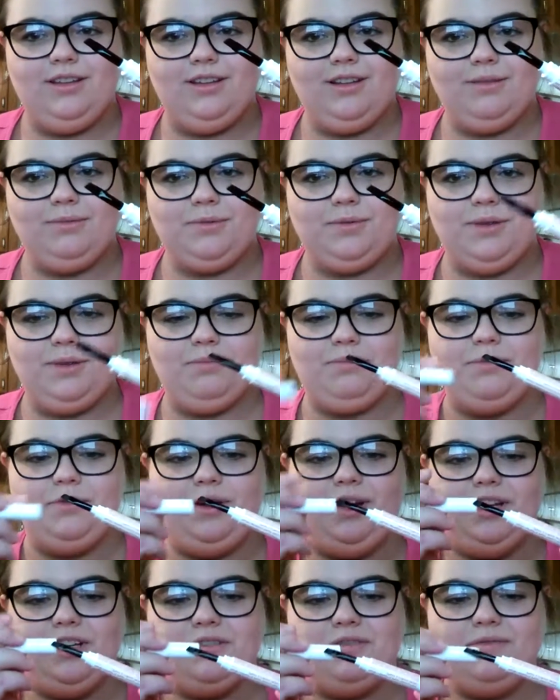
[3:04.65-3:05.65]
Comes with a
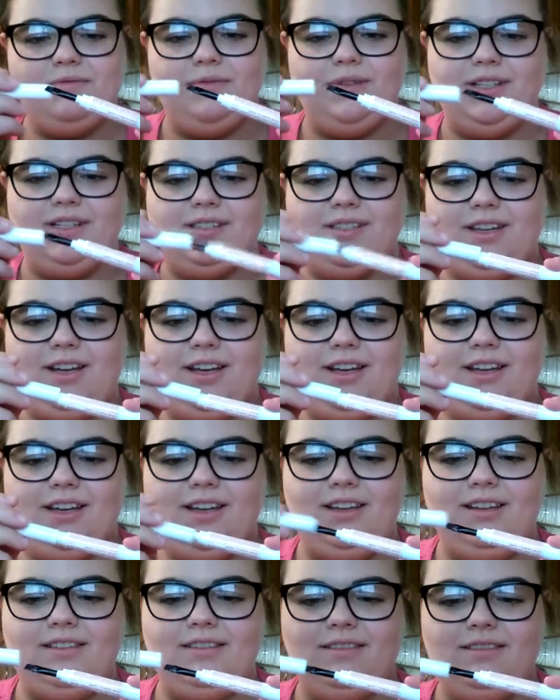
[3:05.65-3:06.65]
brush on one side.